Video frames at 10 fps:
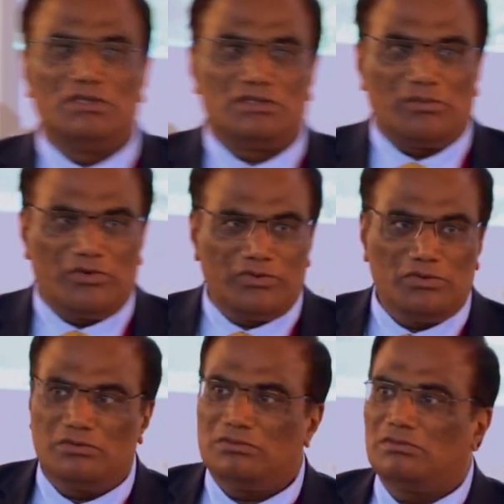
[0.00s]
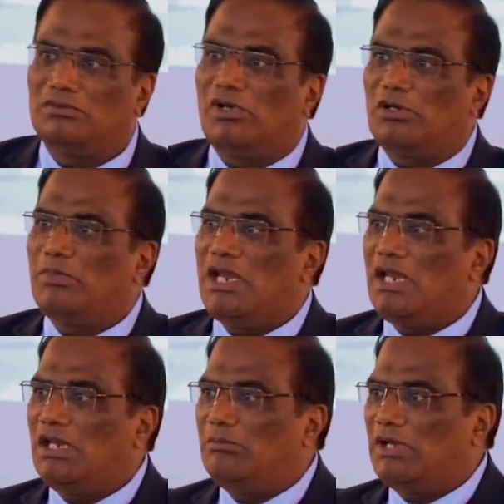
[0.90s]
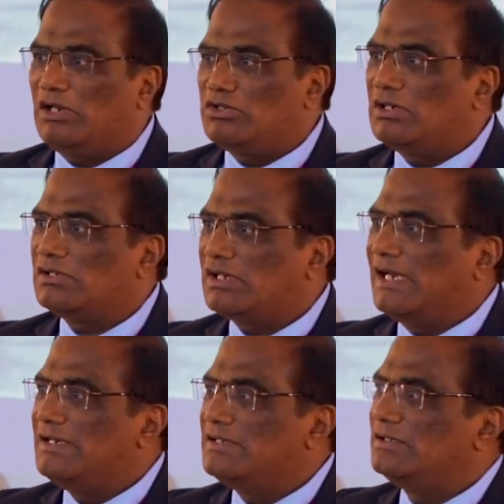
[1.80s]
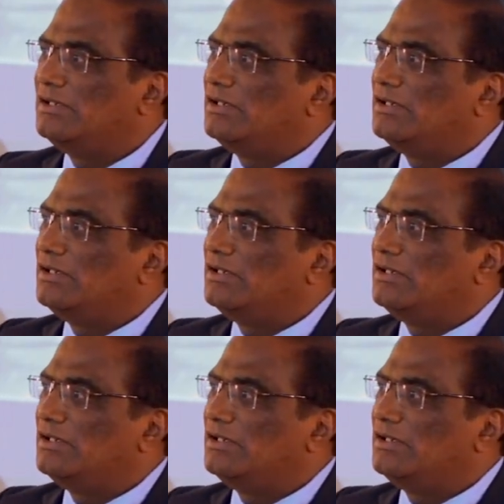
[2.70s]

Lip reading: some of you not being in biological science,